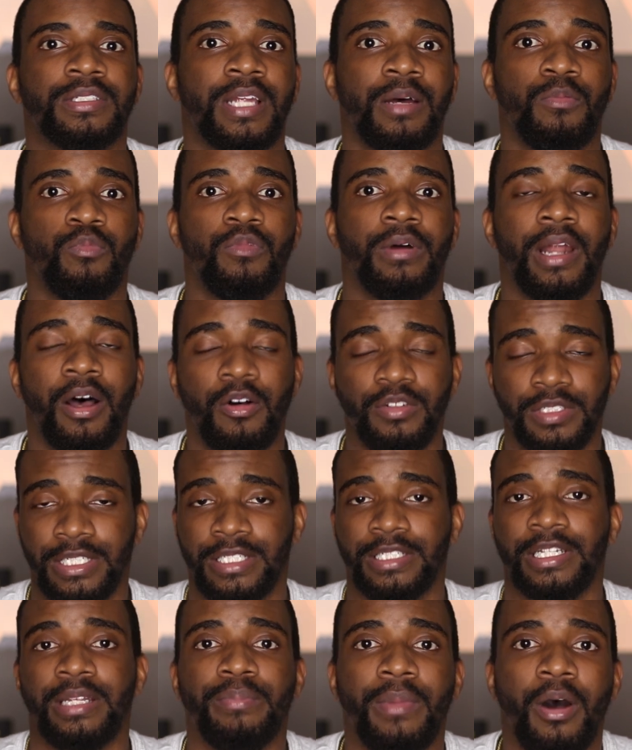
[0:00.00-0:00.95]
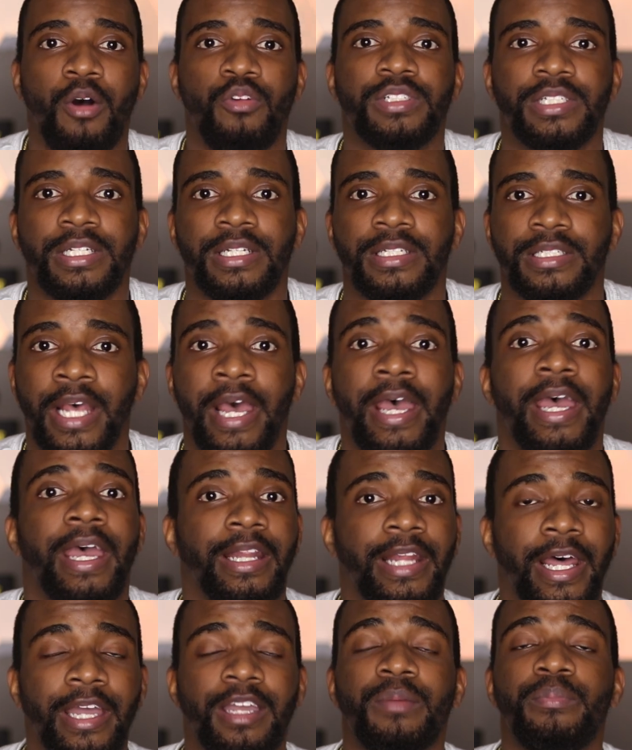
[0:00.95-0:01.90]
someone else's emotions.
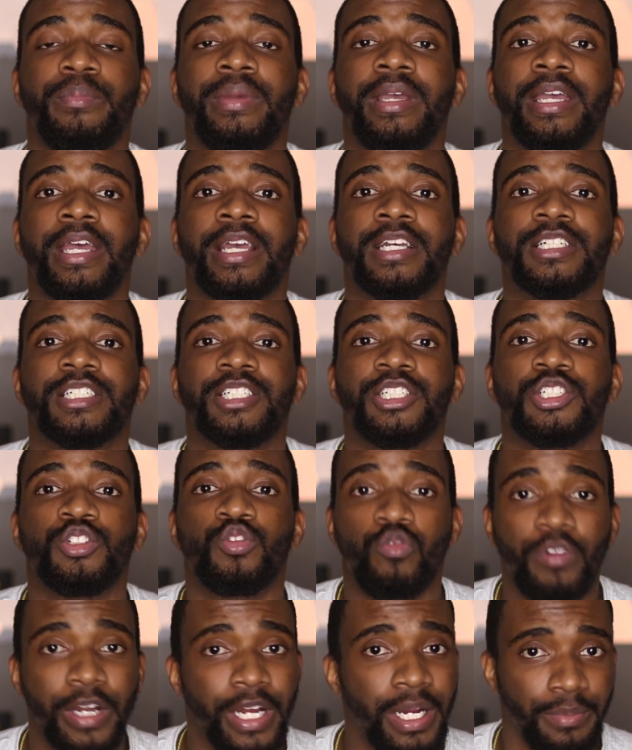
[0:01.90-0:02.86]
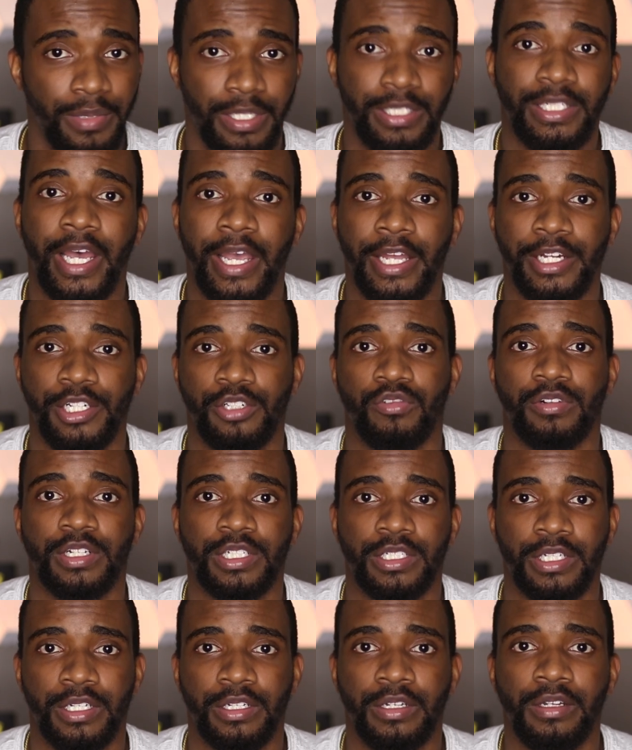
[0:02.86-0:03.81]
And that can be extremely
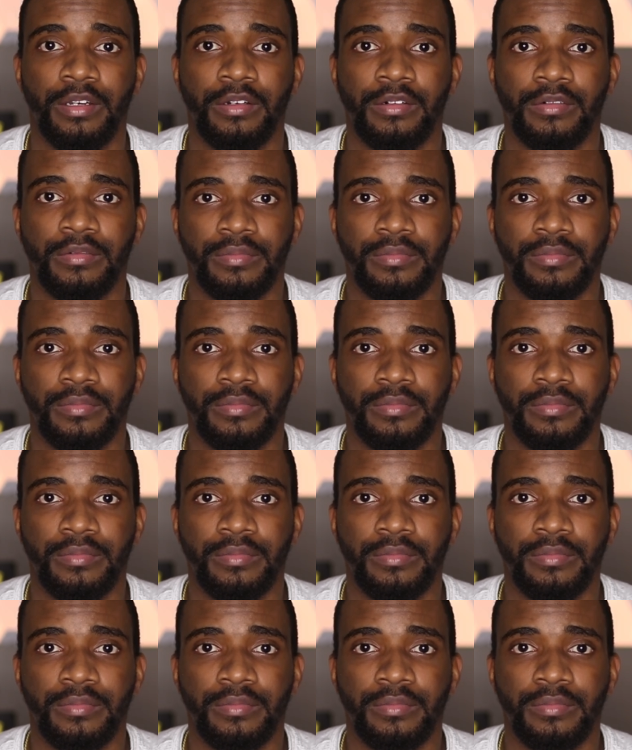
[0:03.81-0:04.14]
dangerous to do.